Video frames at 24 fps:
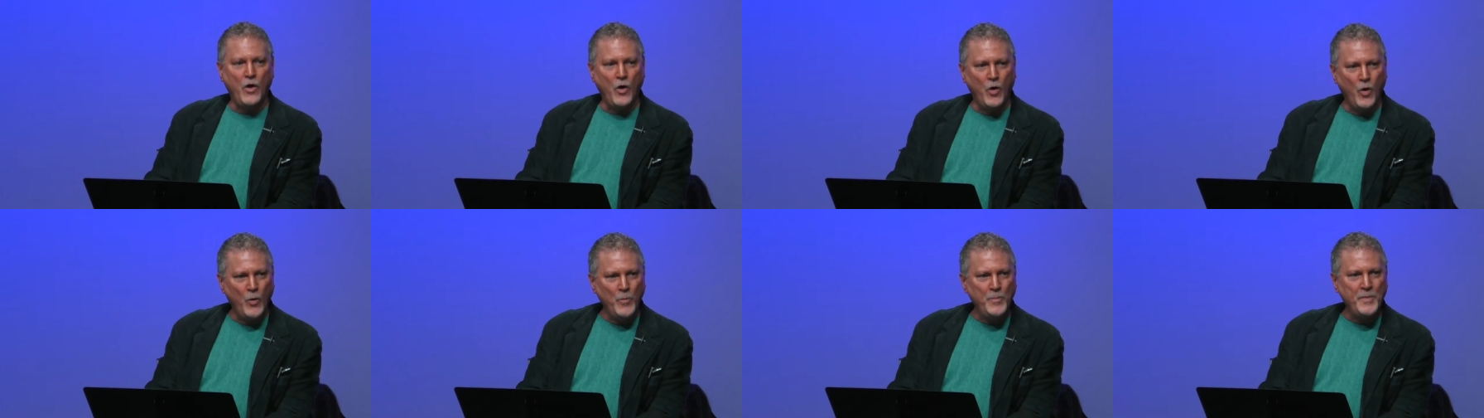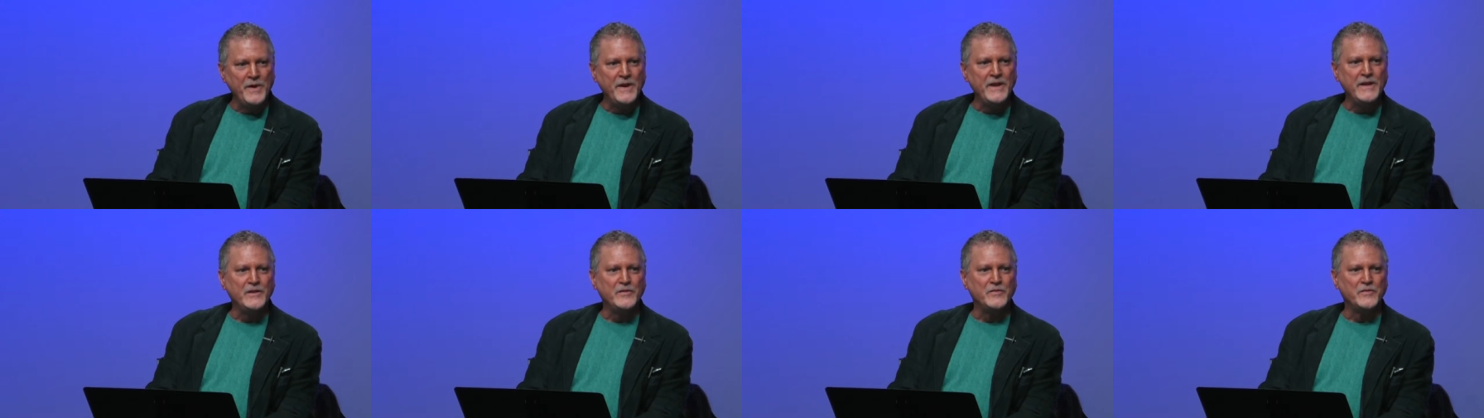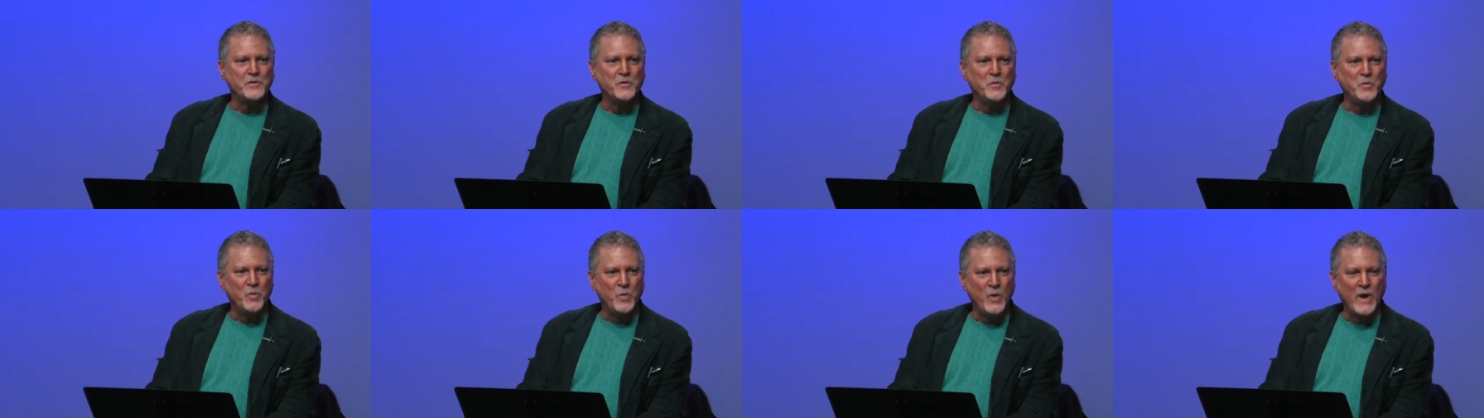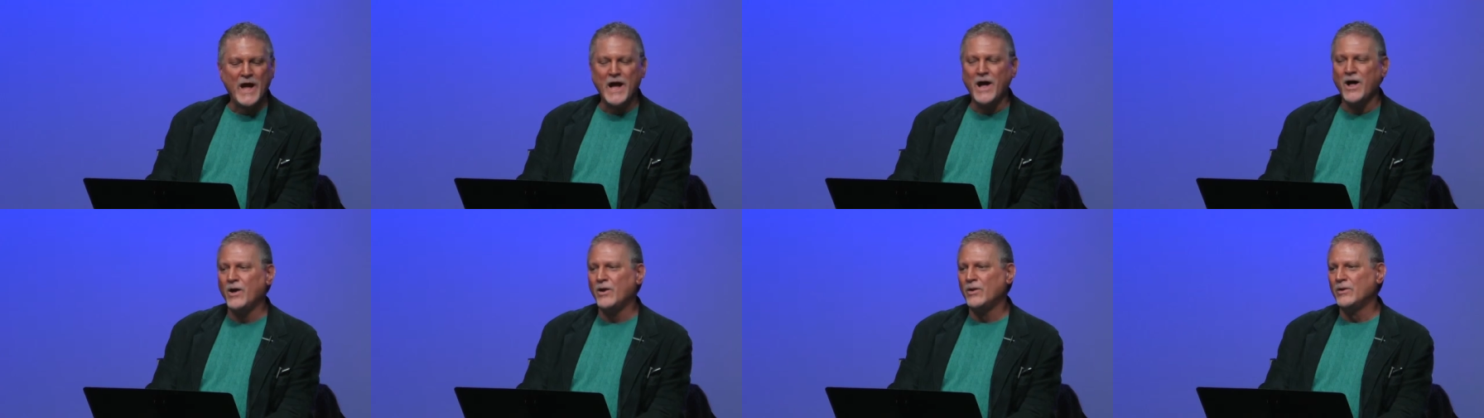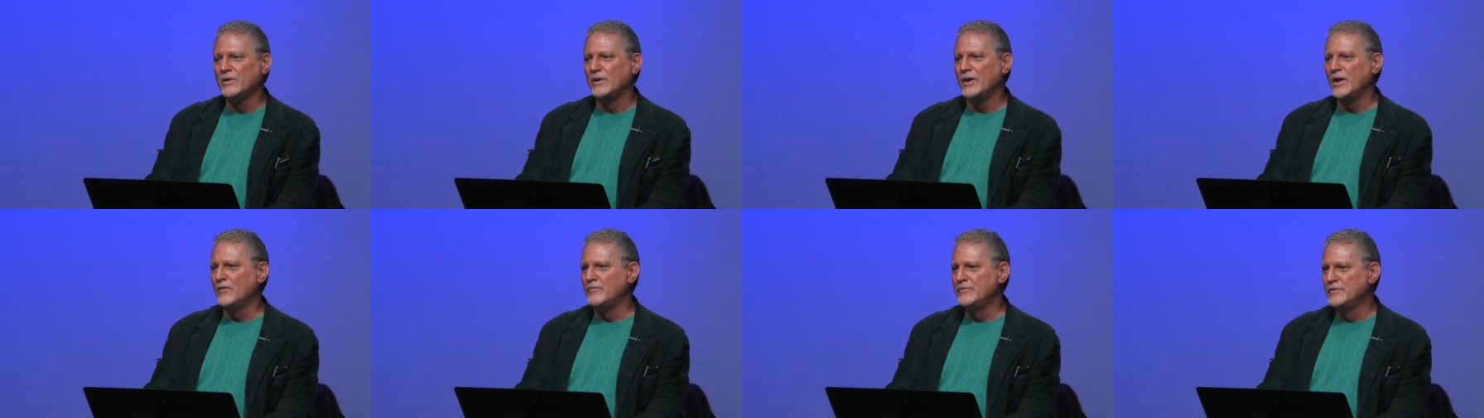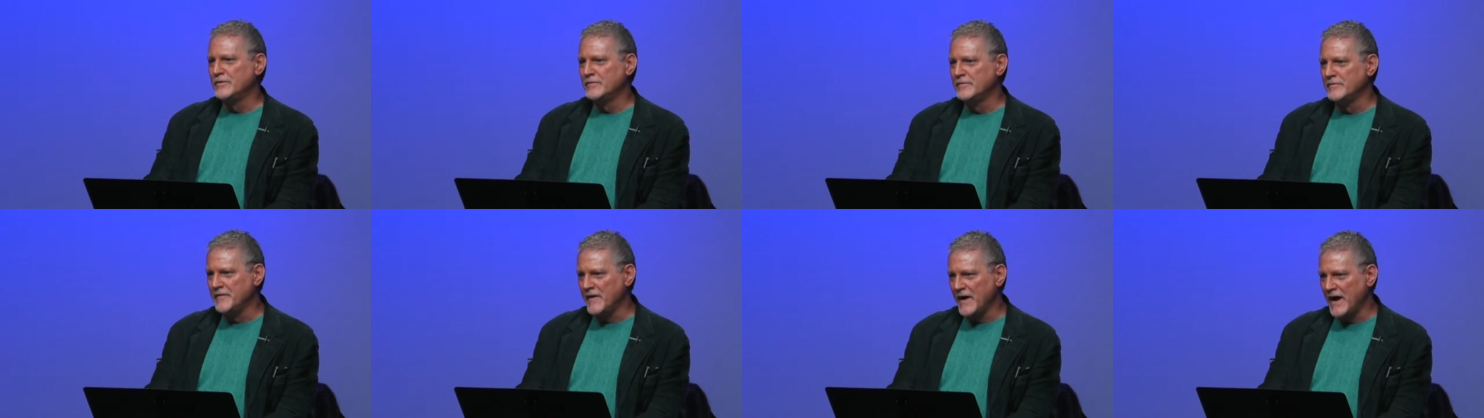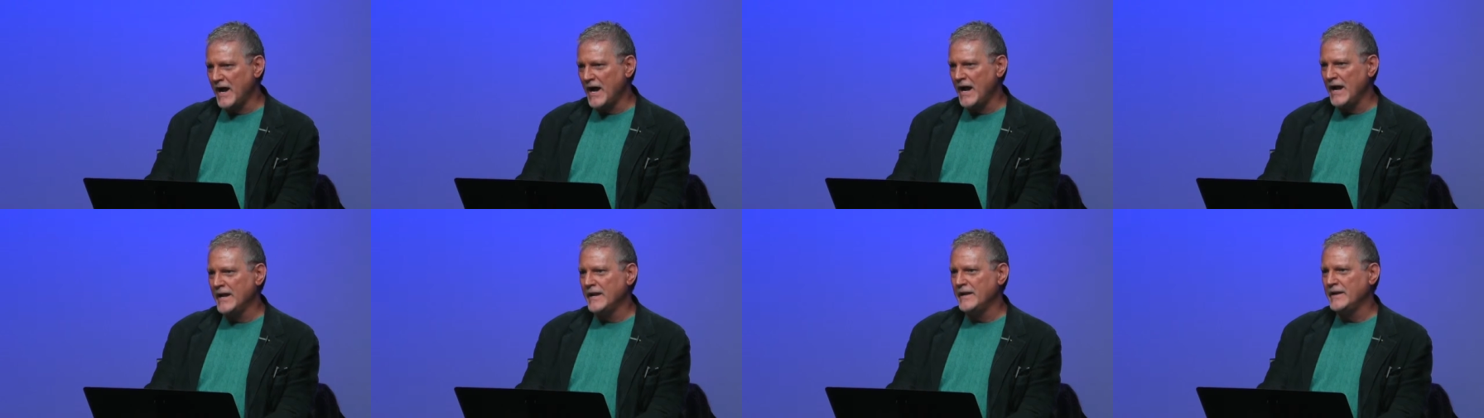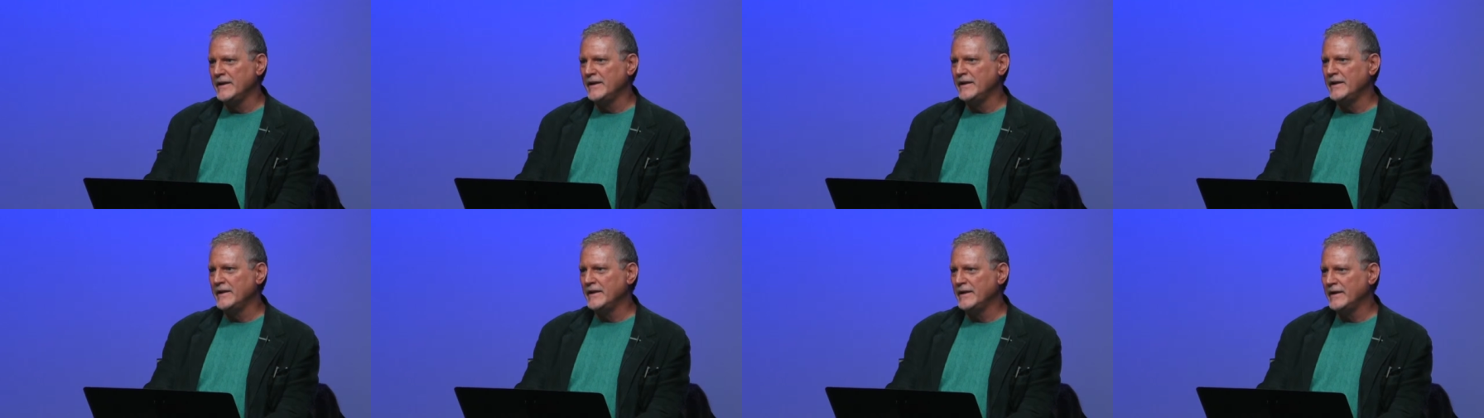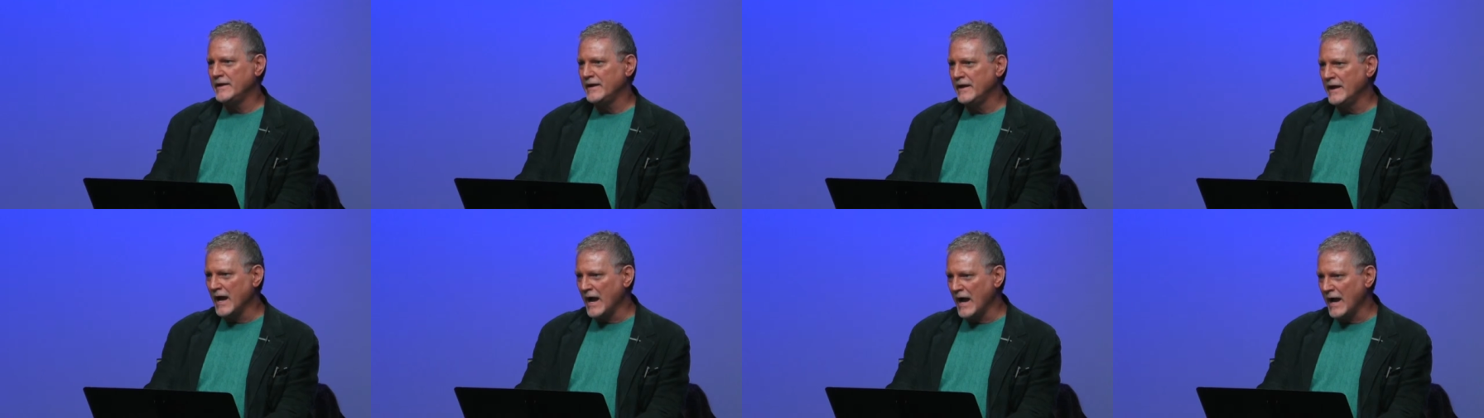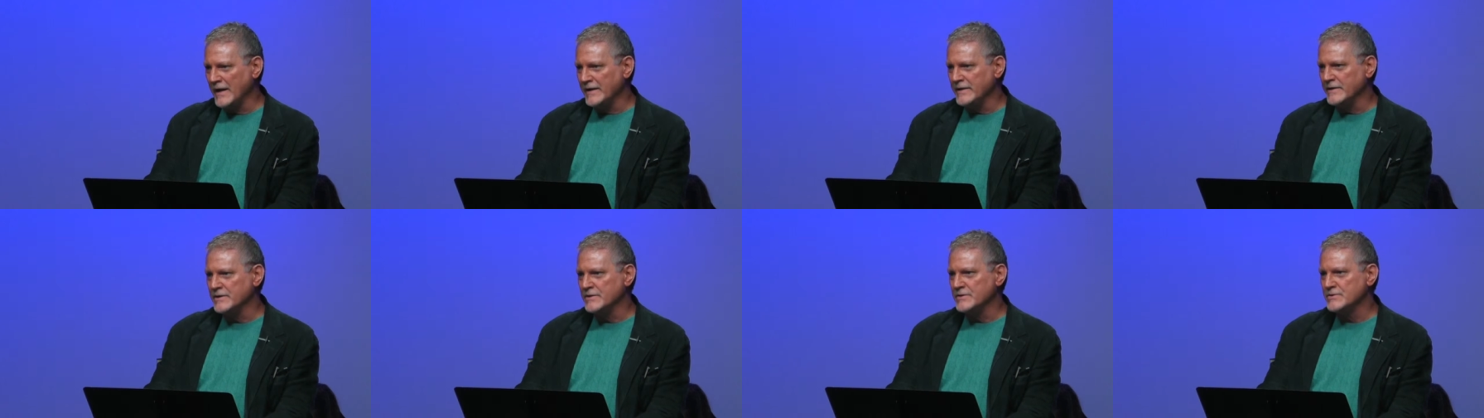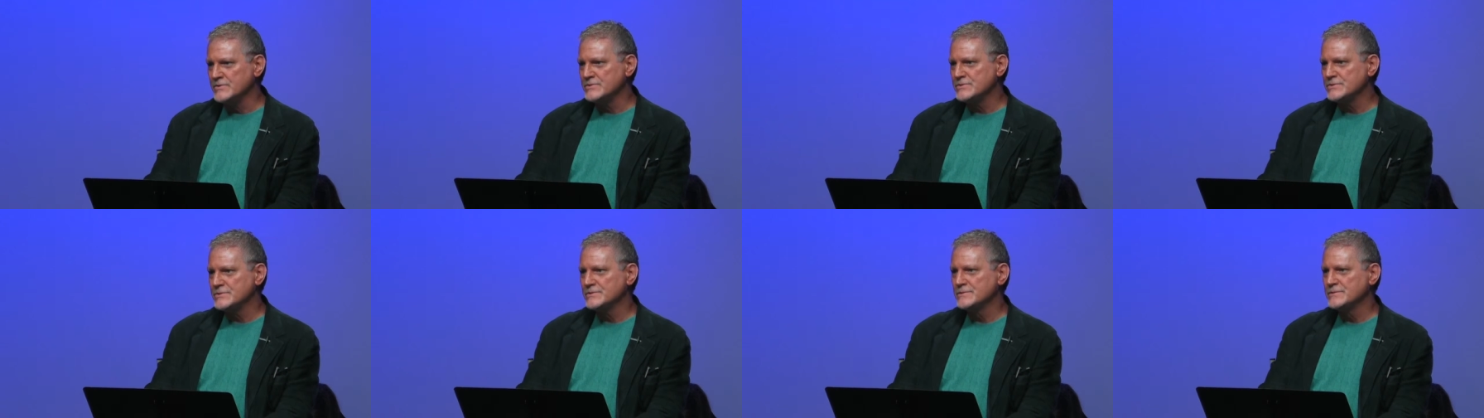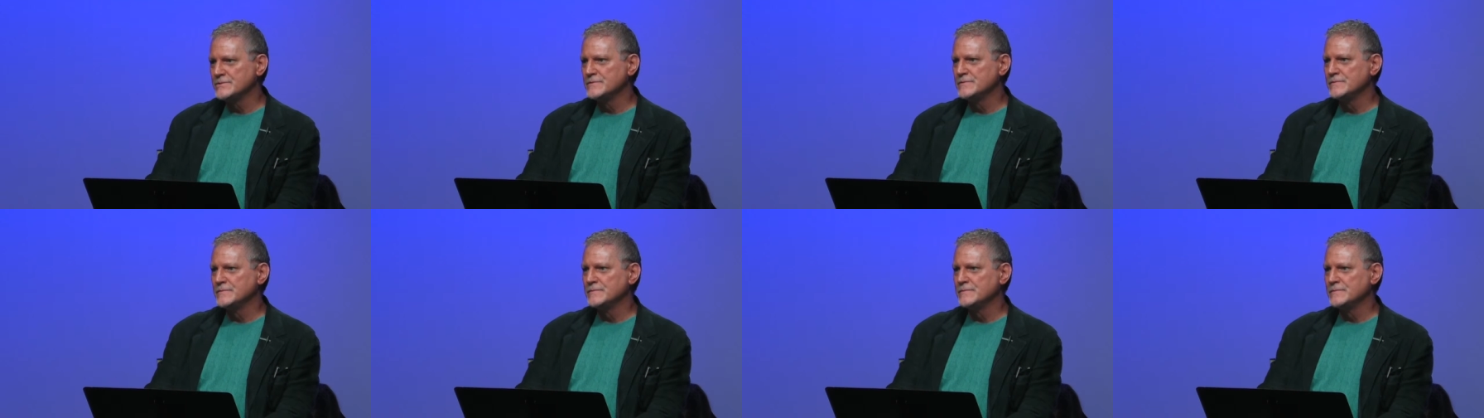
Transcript: opening the well of divine guidance